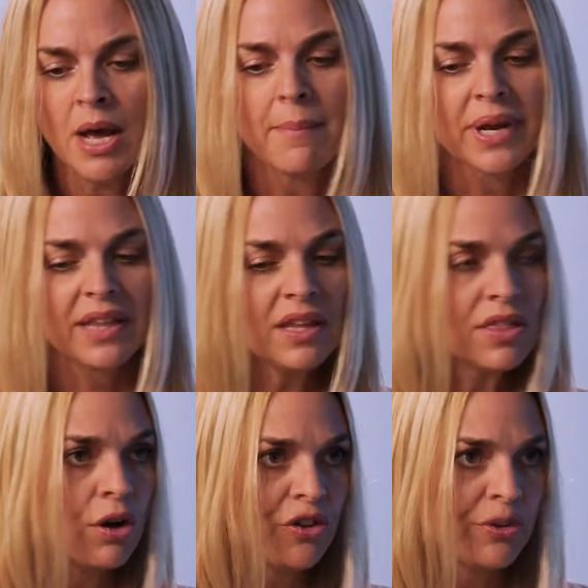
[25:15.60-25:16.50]
But I think
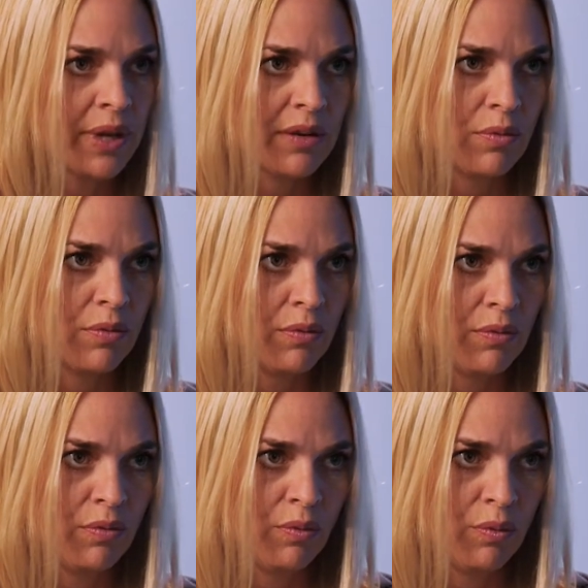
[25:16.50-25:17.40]
the ultimate
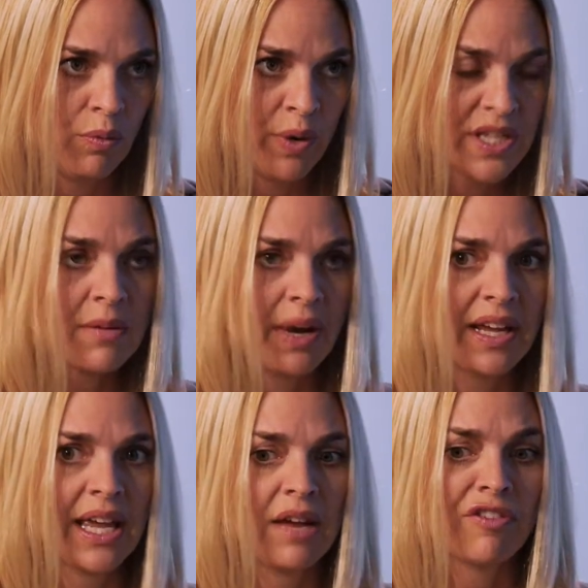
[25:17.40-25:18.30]
wisdom I
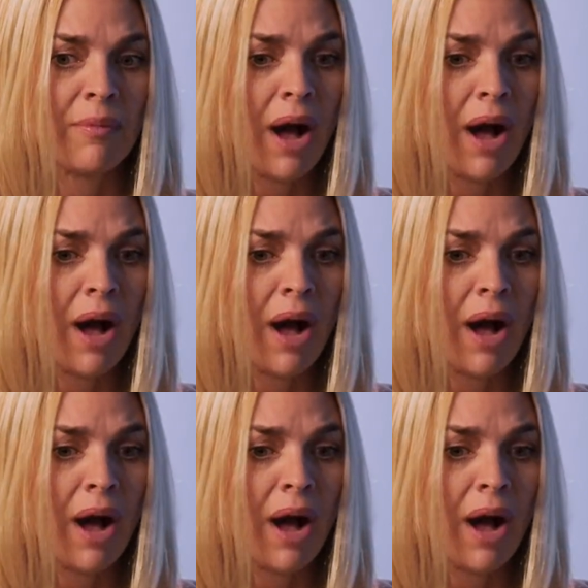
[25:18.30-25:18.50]
get from